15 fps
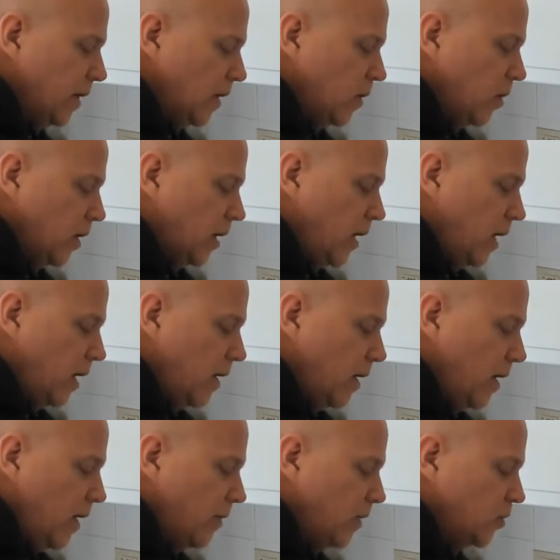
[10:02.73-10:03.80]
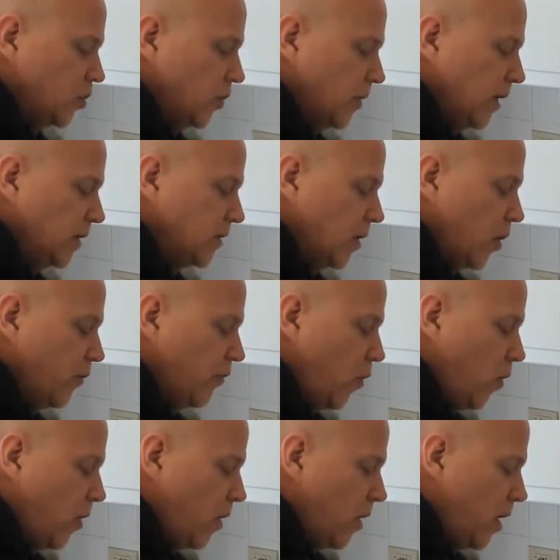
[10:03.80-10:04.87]
to be cooking the chorizo
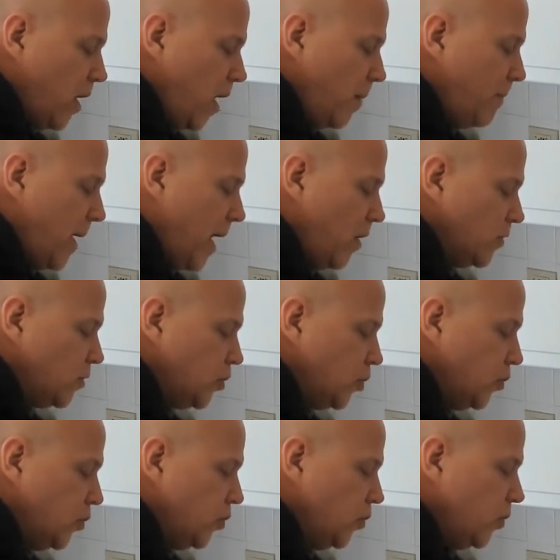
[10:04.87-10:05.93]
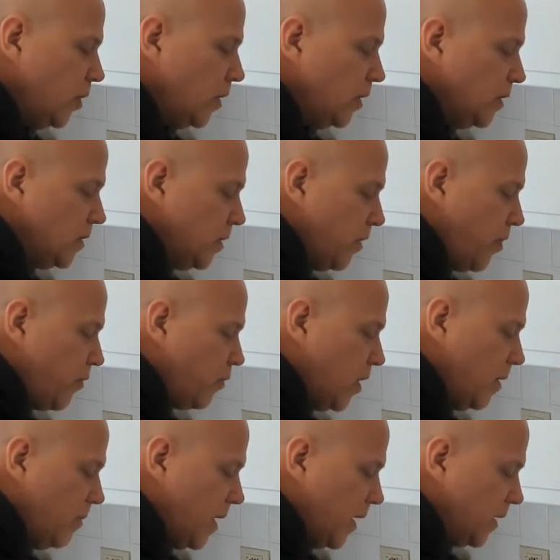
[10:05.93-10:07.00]
for about 2 to
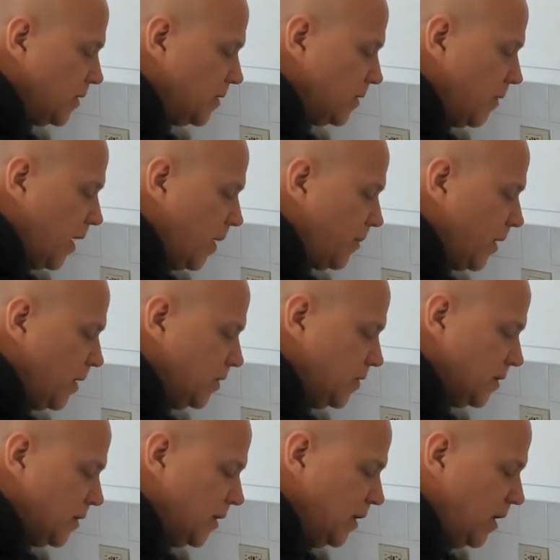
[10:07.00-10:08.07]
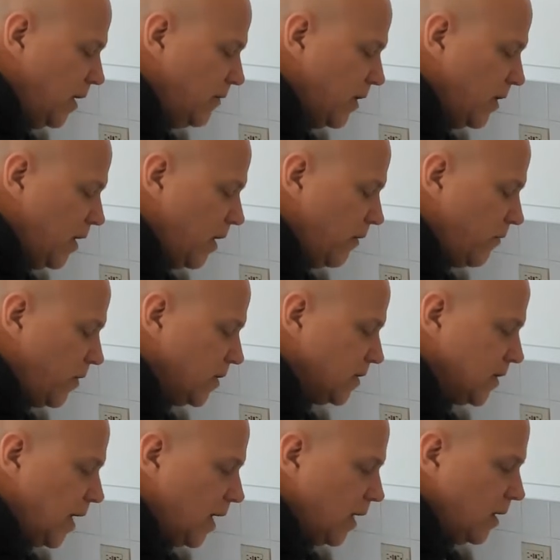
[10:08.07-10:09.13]
3 minutes. So I'm going to just leave it there for a
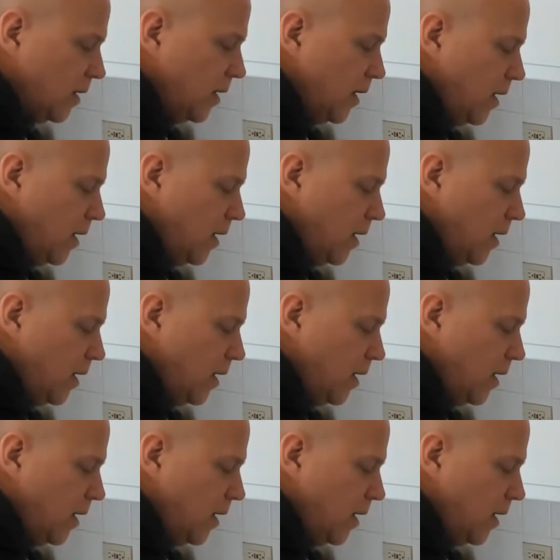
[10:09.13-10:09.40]
second.